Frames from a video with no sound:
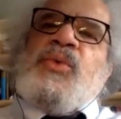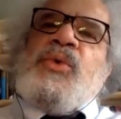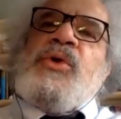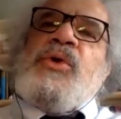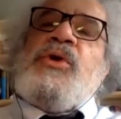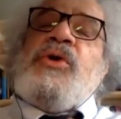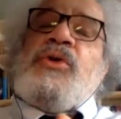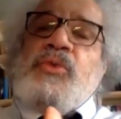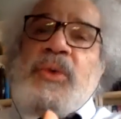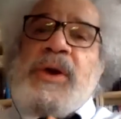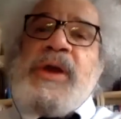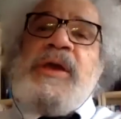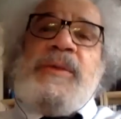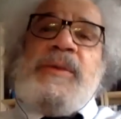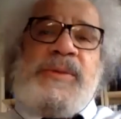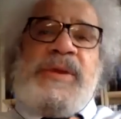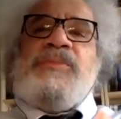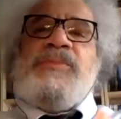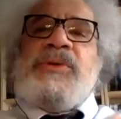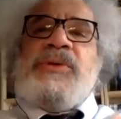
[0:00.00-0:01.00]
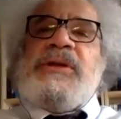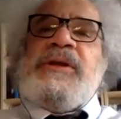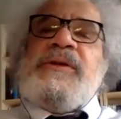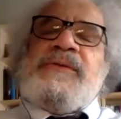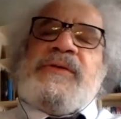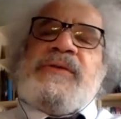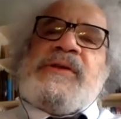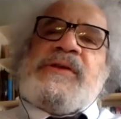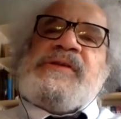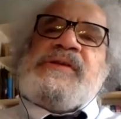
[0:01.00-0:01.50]
world. White people
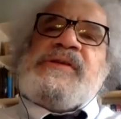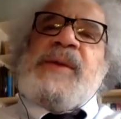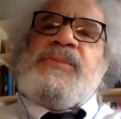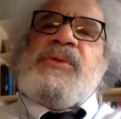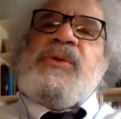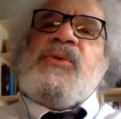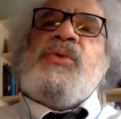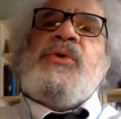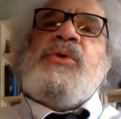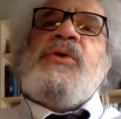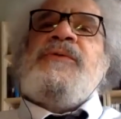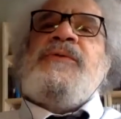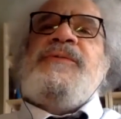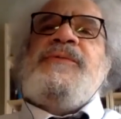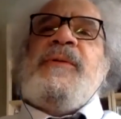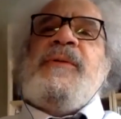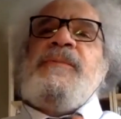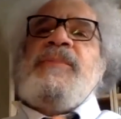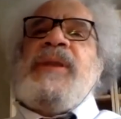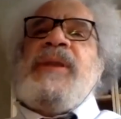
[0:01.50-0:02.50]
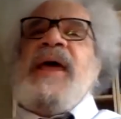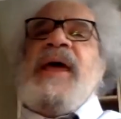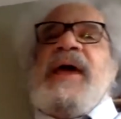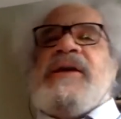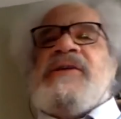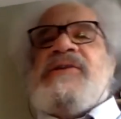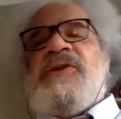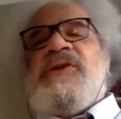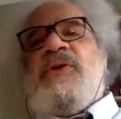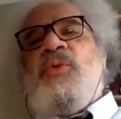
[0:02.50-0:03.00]
lived in a separate world from
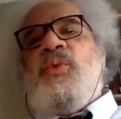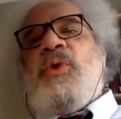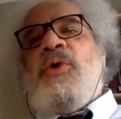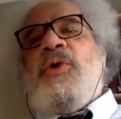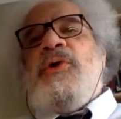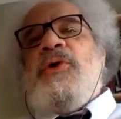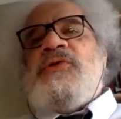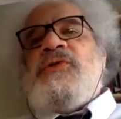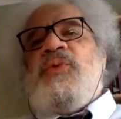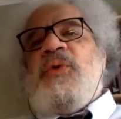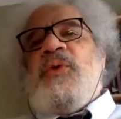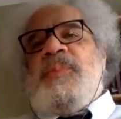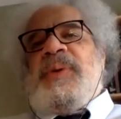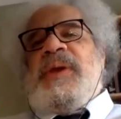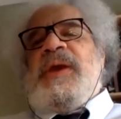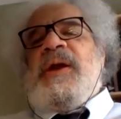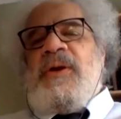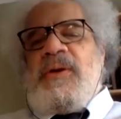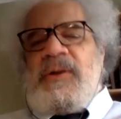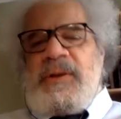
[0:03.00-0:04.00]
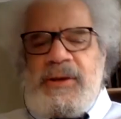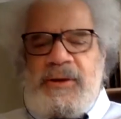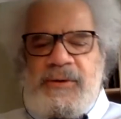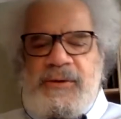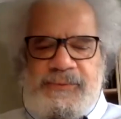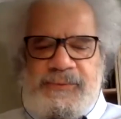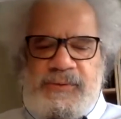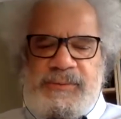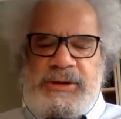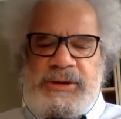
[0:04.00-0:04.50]
Blacks. Their worlds were parallel
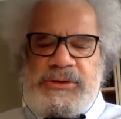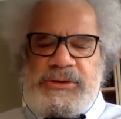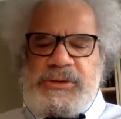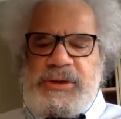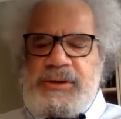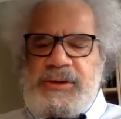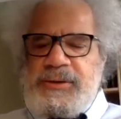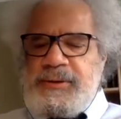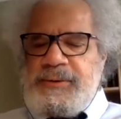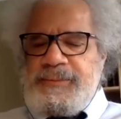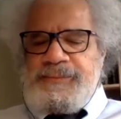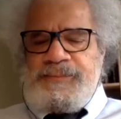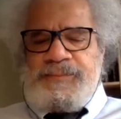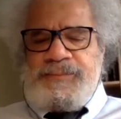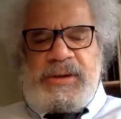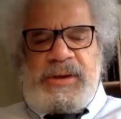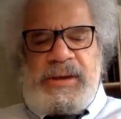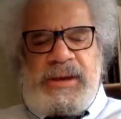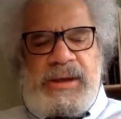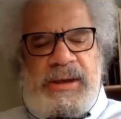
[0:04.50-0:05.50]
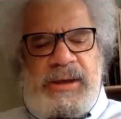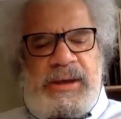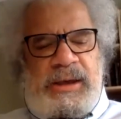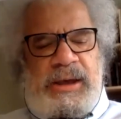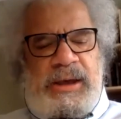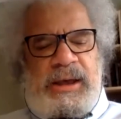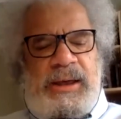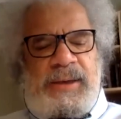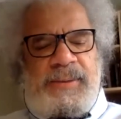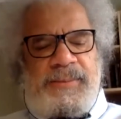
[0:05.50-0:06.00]
from each other.
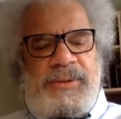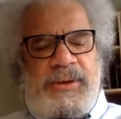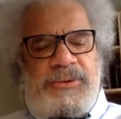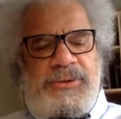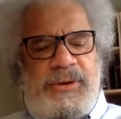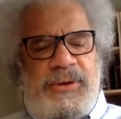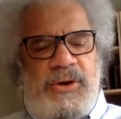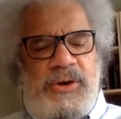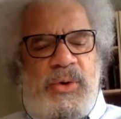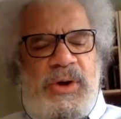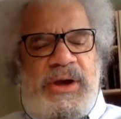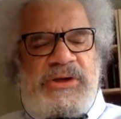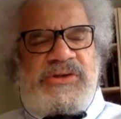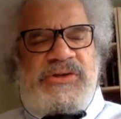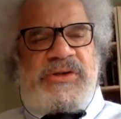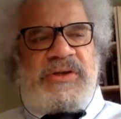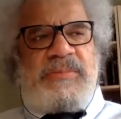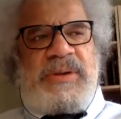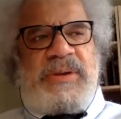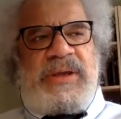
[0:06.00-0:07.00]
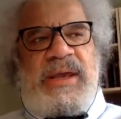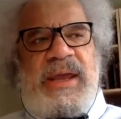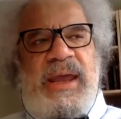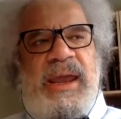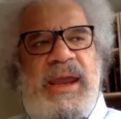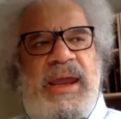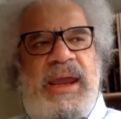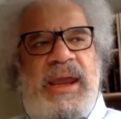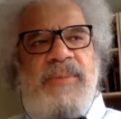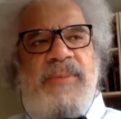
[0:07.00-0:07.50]
The question
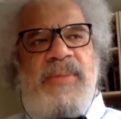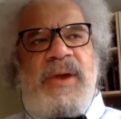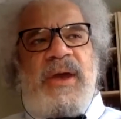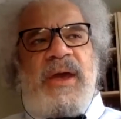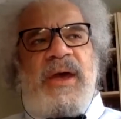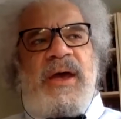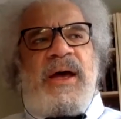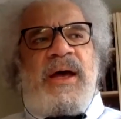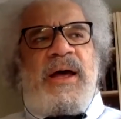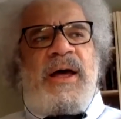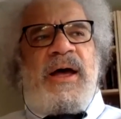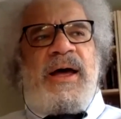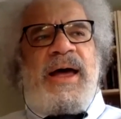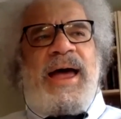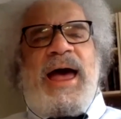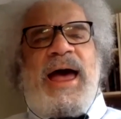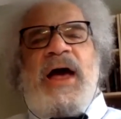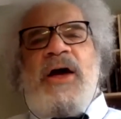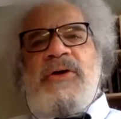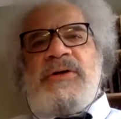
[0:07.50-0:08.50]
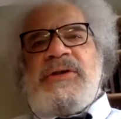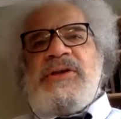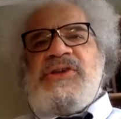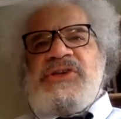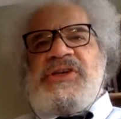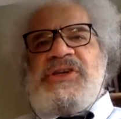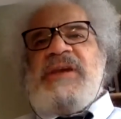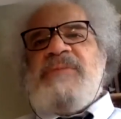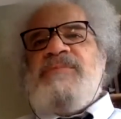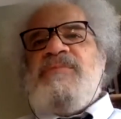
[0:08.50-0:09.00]
became, how does
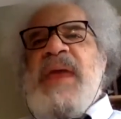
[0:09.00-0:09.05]
she